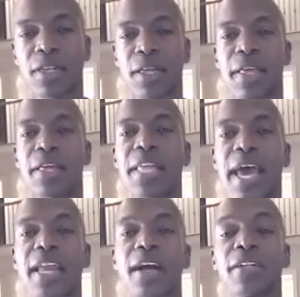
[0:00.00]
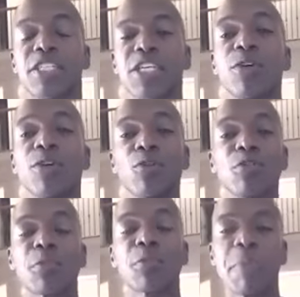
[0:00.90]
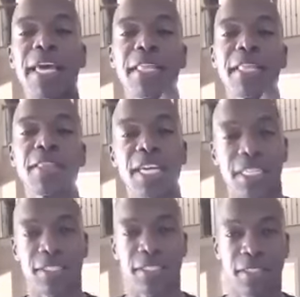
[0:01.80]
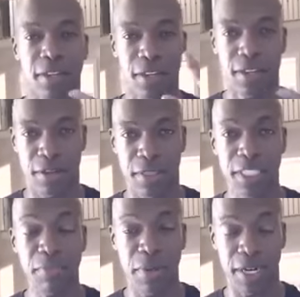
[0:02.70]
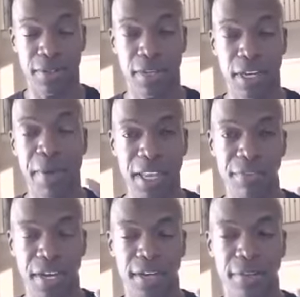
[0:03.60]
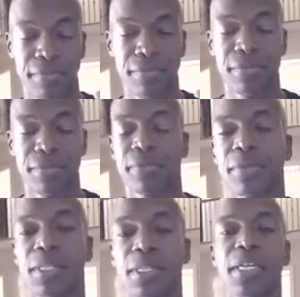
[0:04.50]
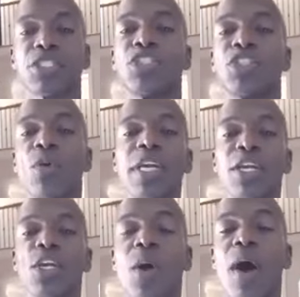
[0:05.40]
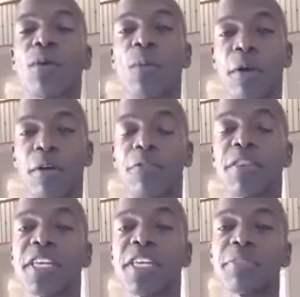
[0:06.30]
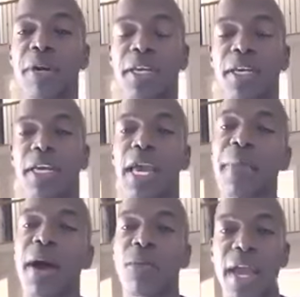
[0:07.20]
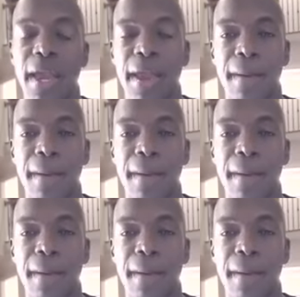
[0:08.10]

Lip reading: that until you spend this money in my left hand, There's no need to go out and work for this money in my right hand.